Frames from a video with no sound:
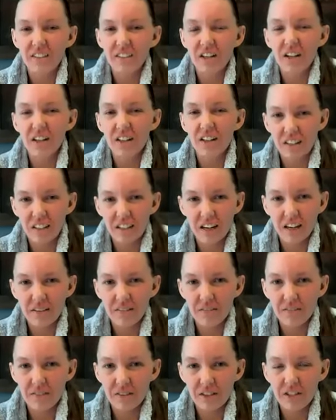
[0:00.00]
no,
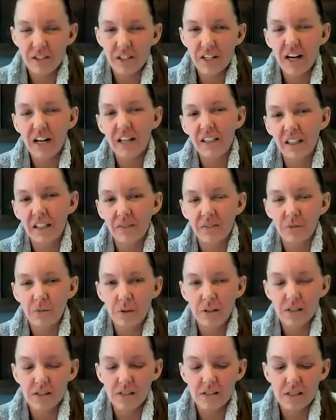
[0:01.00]
the Denali
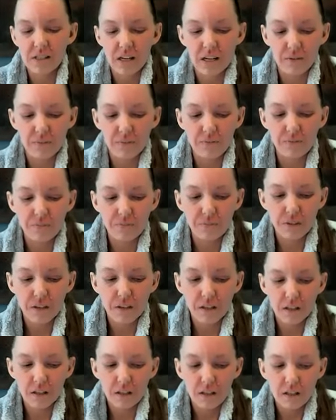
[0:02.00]
was,
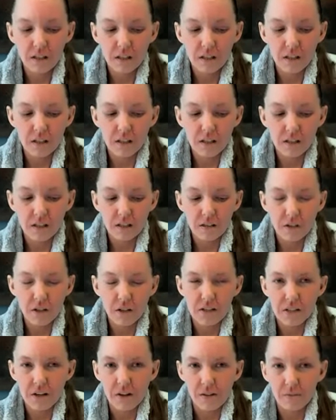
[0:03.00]
you
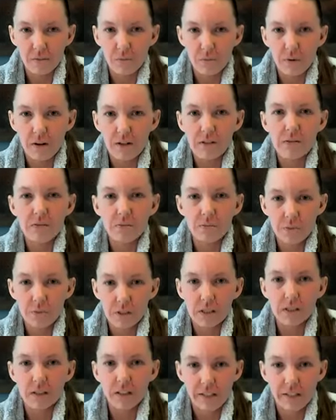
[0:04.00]
guys have Westwood